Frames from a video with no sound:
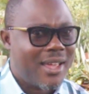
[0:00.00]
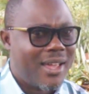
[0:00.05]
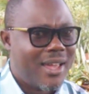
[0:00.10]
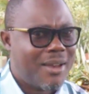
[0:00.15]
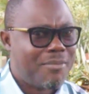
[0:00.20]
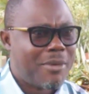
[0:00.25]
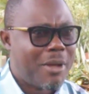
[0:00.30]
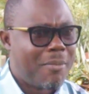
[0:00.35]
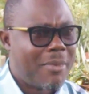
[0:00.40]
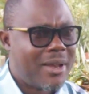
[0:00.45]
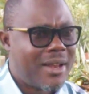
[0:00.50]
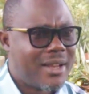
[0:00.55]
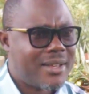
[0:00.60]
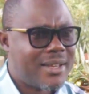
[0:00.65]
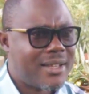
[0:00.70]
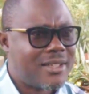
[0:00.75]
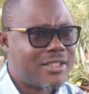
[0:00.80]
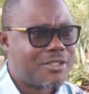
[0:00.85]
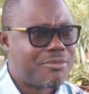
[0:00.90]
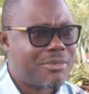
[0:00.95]
And my mother
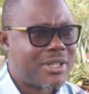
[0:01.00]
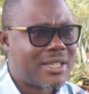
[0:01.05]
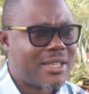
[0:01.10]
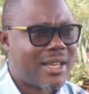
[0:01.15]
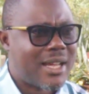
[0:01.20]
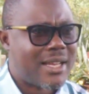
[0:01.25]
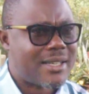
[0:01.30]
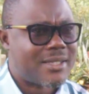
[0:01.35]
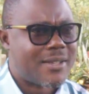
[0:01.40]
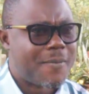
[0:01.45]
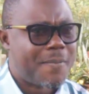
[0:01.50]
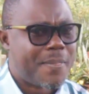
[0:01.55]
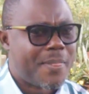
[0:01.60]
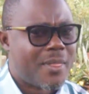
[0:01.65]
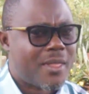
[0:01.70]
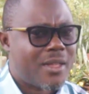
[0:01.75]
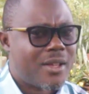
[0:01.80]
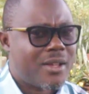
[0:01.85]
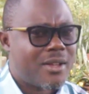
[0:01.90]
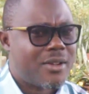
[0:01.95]
tells me that
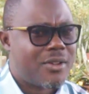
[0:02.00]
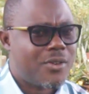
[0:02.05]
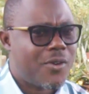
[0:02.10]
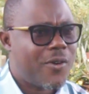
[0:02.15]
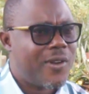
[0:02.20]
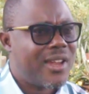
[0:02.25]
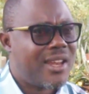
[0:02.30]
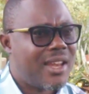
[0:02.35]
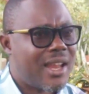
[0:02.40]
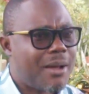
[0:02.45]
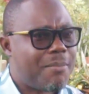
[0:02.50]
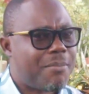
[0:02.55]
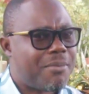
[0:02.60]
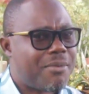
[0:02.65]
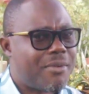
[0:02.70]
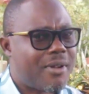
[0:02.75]
growing up,